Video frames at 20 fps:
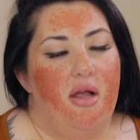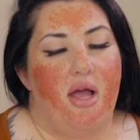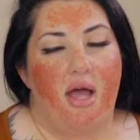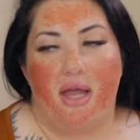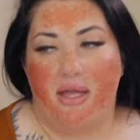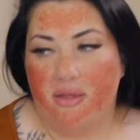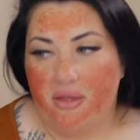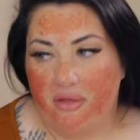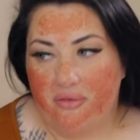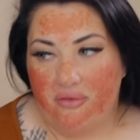
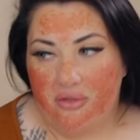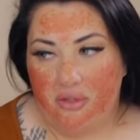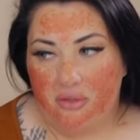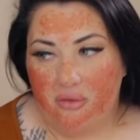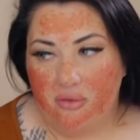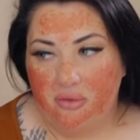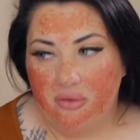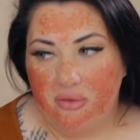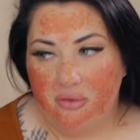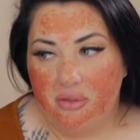I love
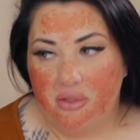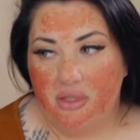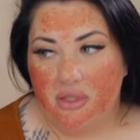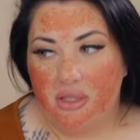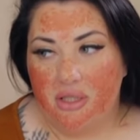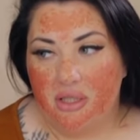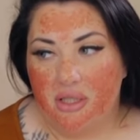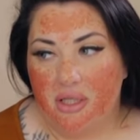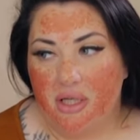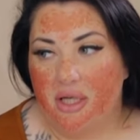you
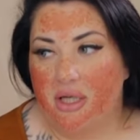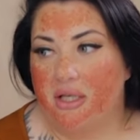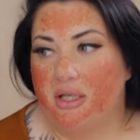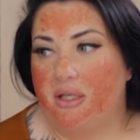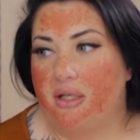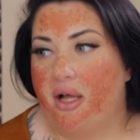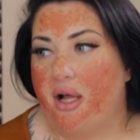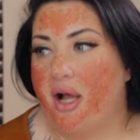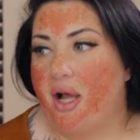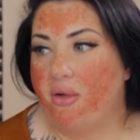
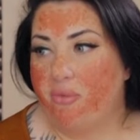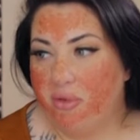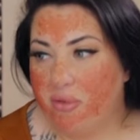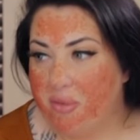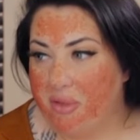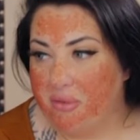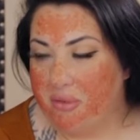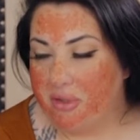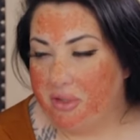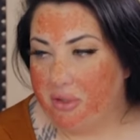and I want to
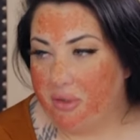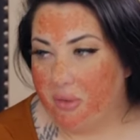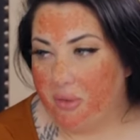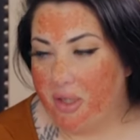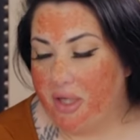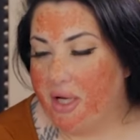be with you